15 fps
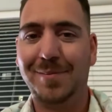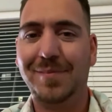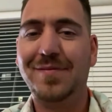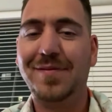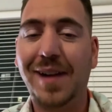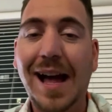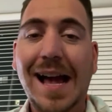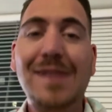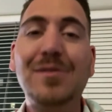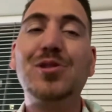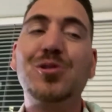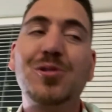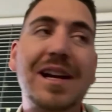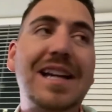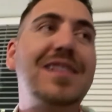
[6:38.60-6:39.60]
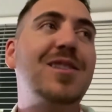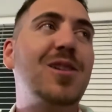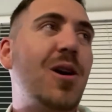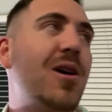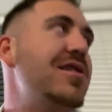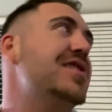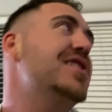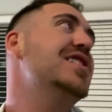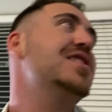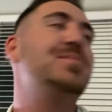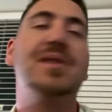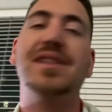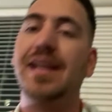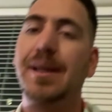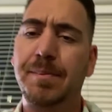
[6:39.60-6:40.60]
Five straight losses,
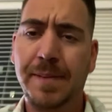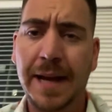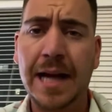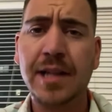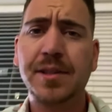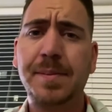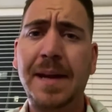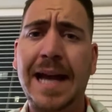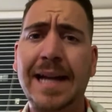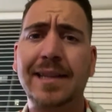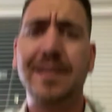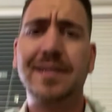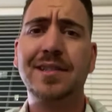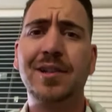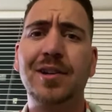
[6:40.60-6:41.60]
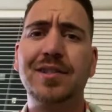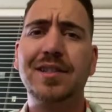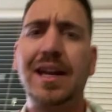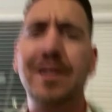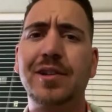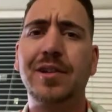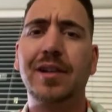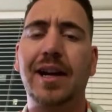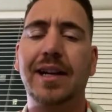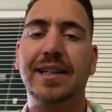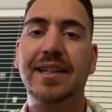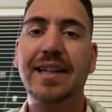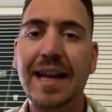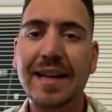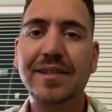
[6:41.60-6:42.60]
but they bounce back in the series ender
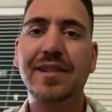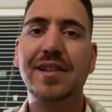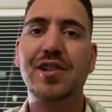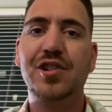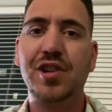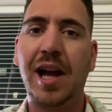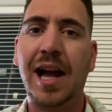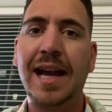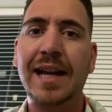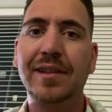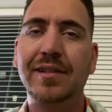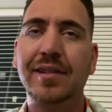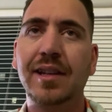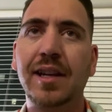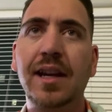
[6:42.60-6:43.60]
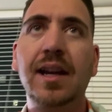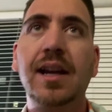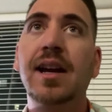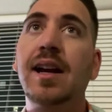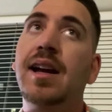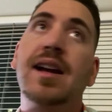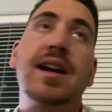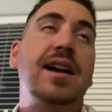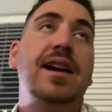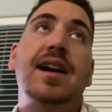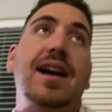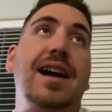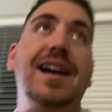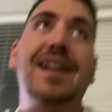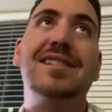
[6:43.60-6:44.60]
against the Giants.
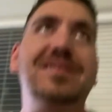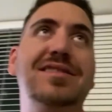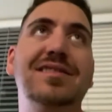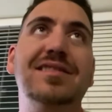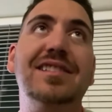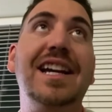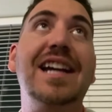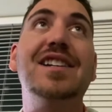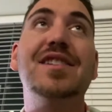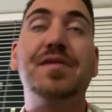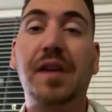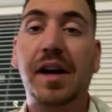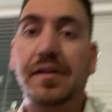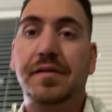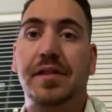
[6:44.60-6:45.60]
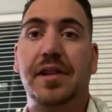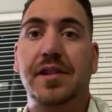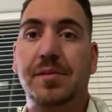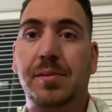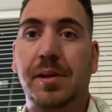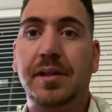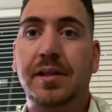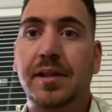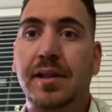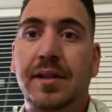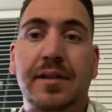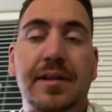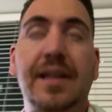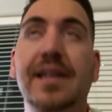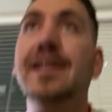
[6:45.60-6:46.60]
They had to fight for this one.
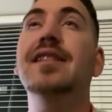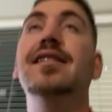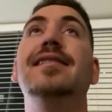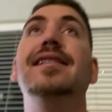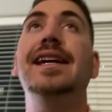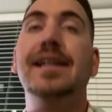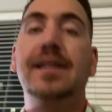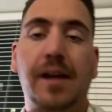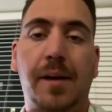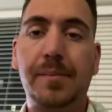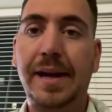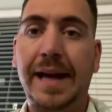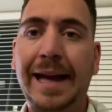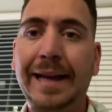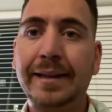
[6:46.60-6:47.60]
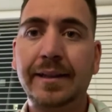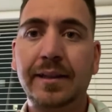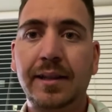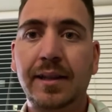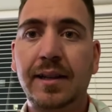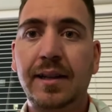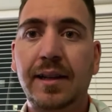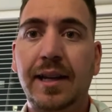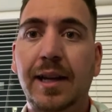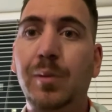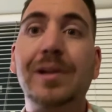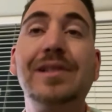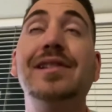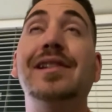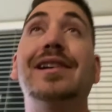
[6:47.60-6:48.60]
They needed a late comeback. It
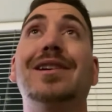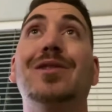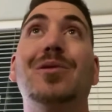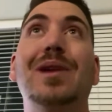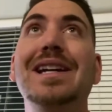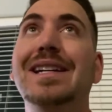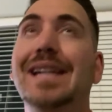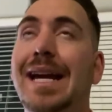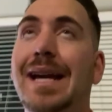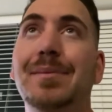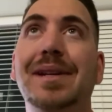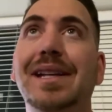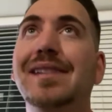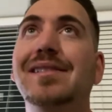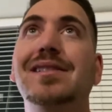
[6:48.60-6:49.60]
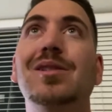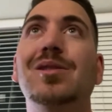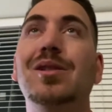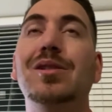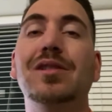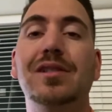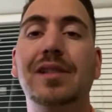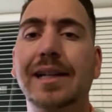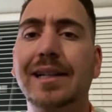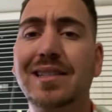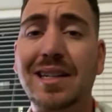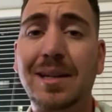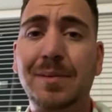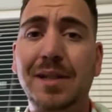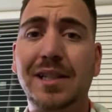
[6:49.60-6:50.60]
wasn't a great game, and they still don't look like a
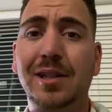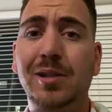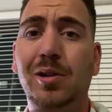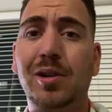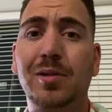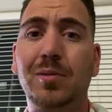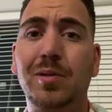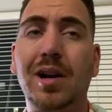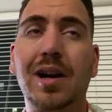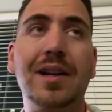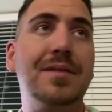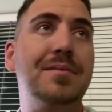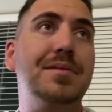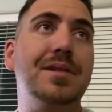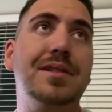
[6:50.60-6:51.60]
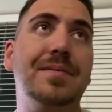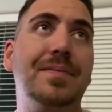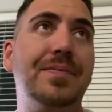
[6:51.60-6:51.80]
team that can go on a run, but